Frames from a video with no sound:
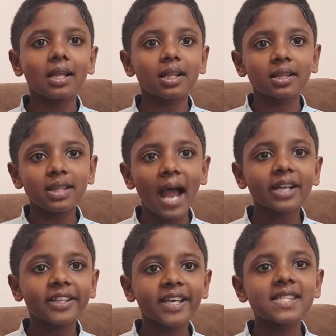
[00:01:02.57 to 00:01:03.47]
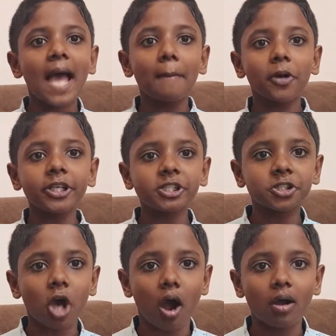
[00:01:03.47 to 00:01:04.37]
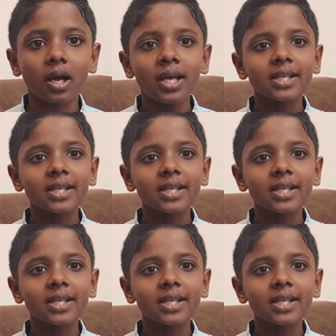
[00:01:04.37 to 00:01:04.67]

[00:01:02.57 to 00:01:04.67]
In that case, I'm going talk.